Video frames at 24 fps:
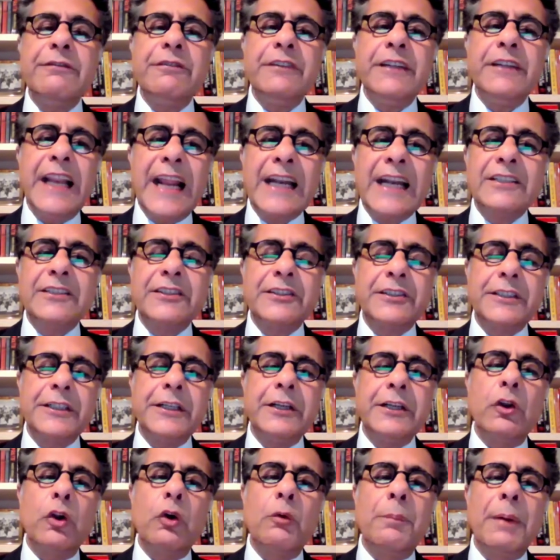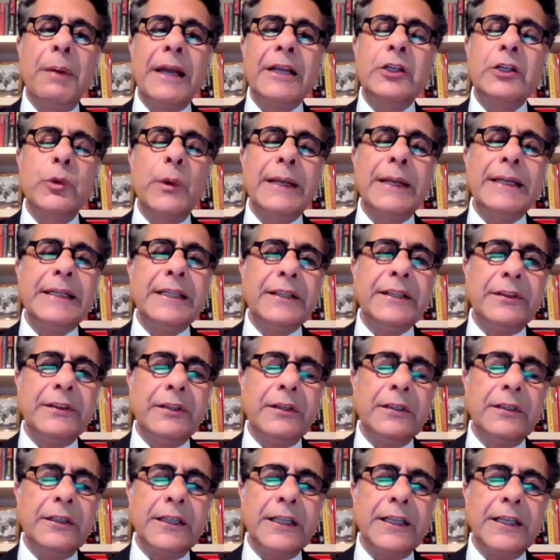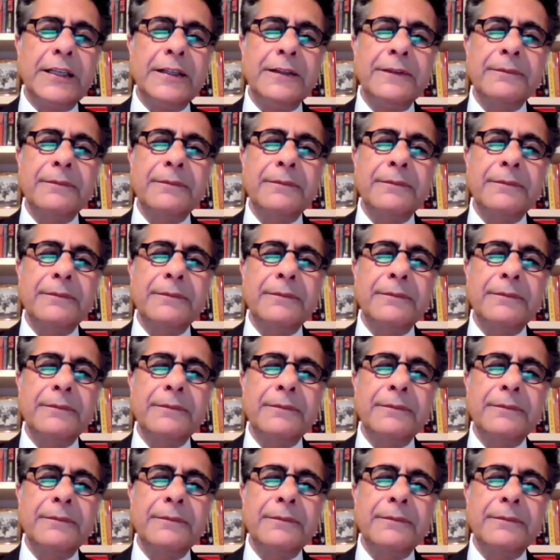net zero by 2030.